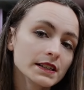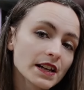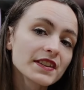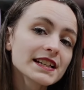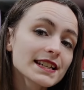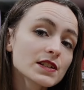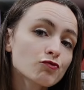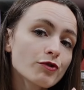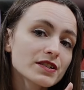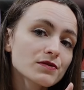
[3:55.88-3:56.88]
Now this is
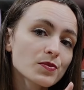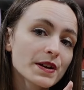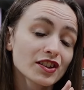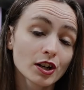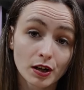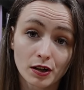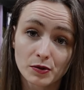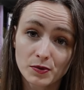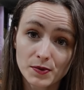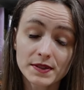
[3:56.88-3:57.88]
riddled with
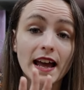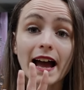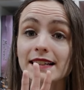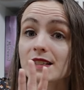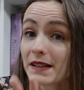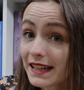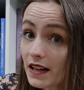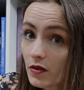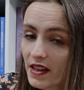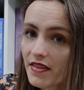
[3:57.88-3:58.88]
clues, and to
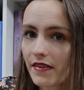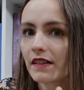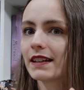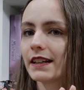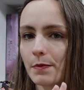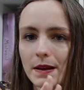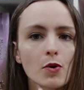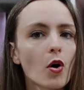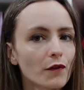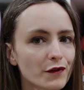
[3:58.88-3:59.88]
begin with they're a little bit
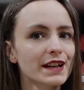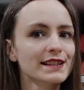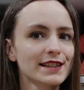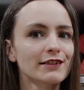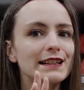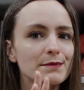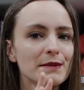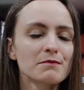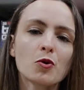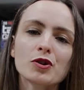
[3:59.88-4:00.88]
more obvious. They're a little
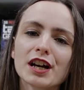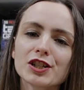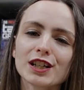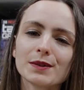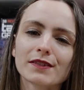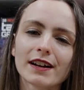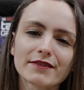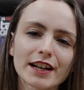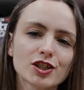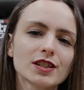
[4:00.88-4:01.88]
bit more nudging you in the right
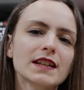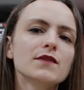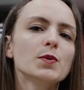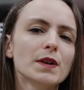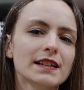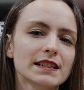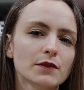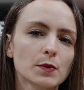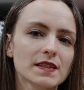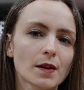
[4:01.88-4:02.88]
direction to give you an idea of
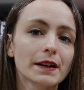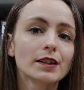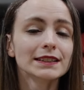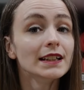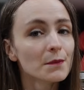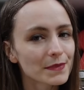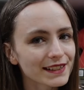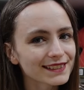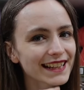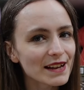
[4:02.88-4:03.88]
what's going on, but
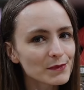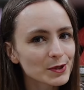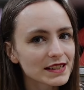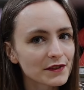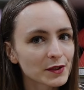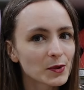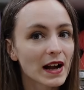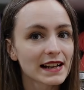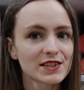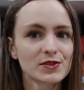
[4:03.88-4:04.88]
it'll get more difficult
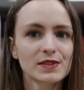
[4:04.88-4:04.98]
as you